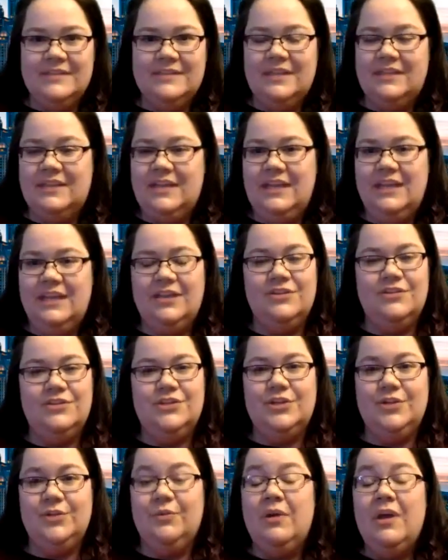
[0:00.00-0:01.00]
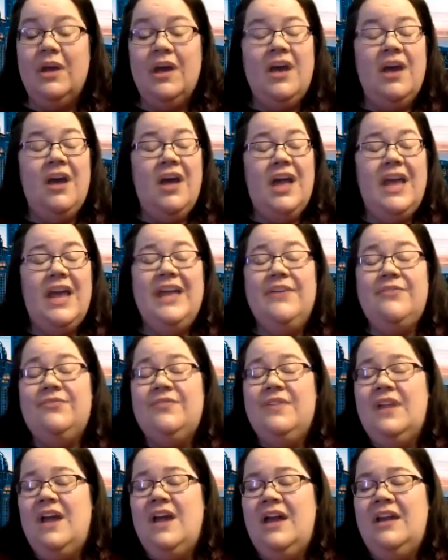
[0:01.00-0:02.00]
that they can do. If
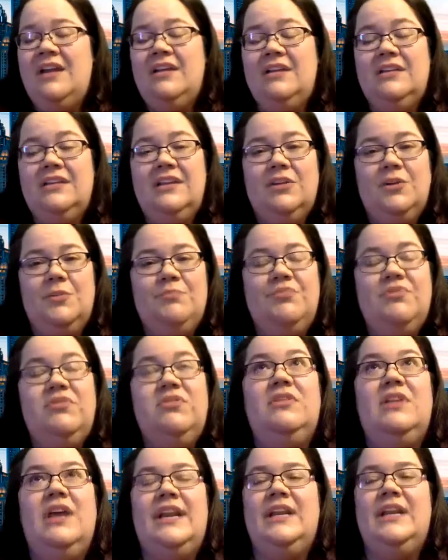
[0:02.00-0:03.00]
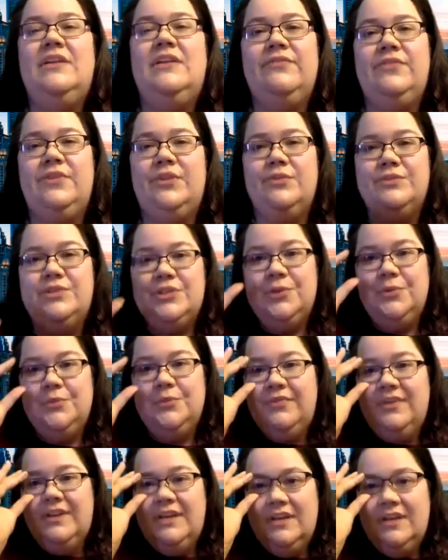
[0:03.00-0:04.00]
not, there are plenty of YouTube
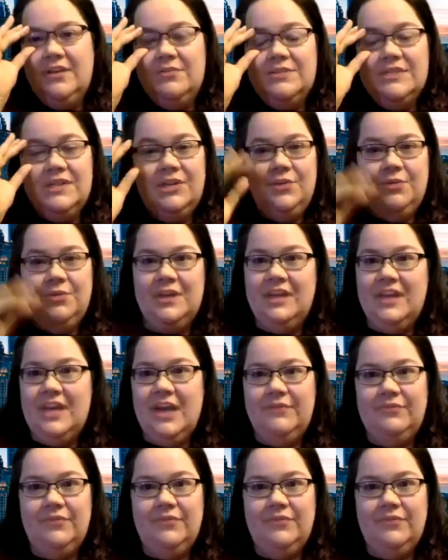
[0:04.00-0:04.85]
videos that you can get for